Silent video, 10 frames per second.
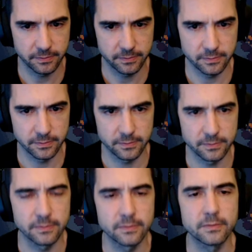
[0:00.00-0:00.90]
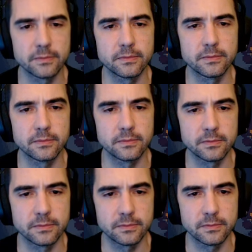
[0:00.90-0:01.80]
Sorry.
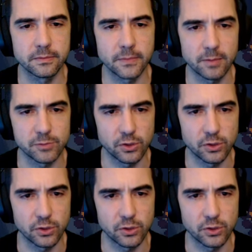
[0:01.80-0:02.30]
I'm